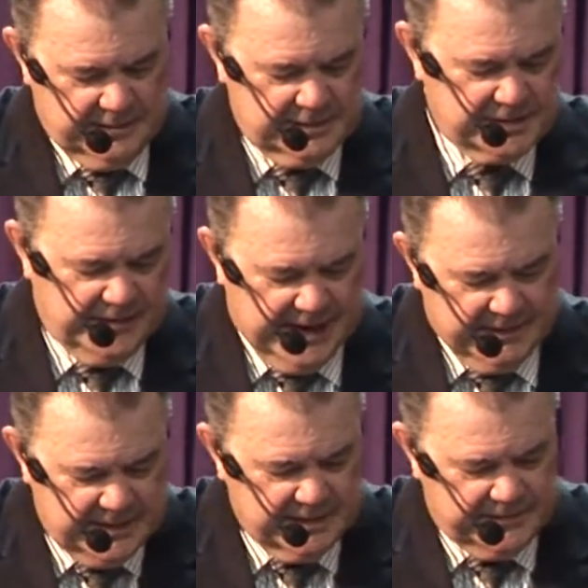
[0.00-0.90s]
verse
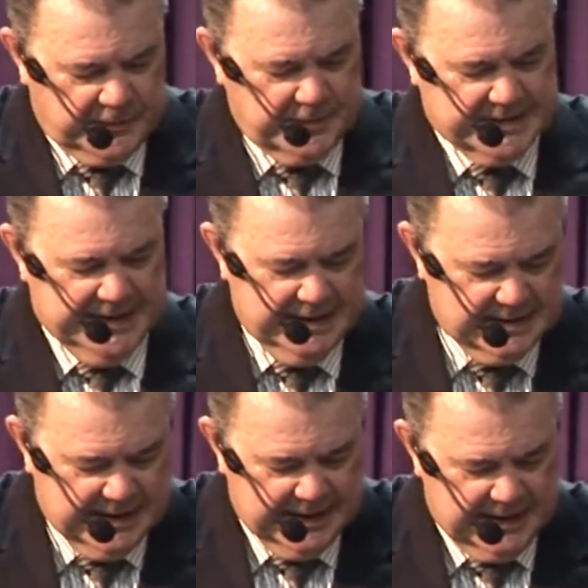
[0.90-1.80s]
5, in the
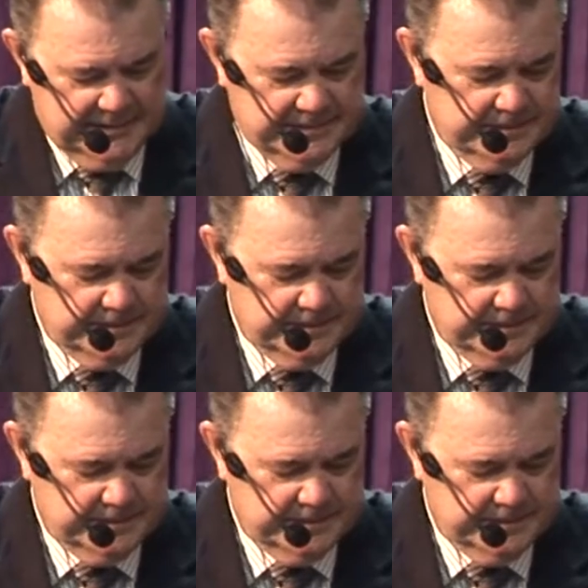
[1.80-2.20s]
14th day,